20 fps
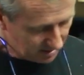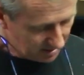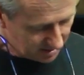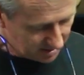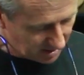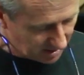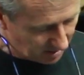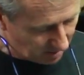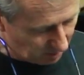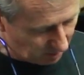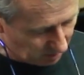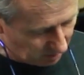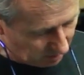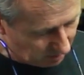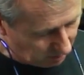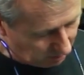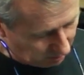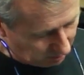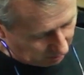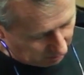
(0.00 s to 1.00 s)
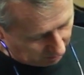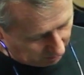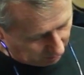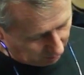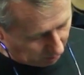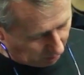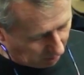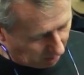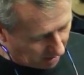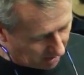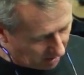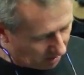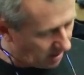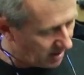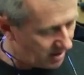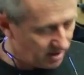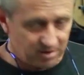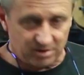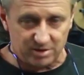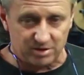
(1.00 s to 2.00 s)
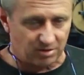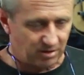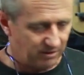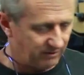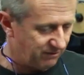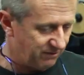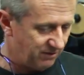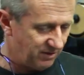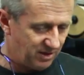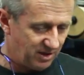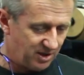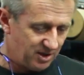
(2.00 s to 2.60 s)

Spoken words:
So why I sort of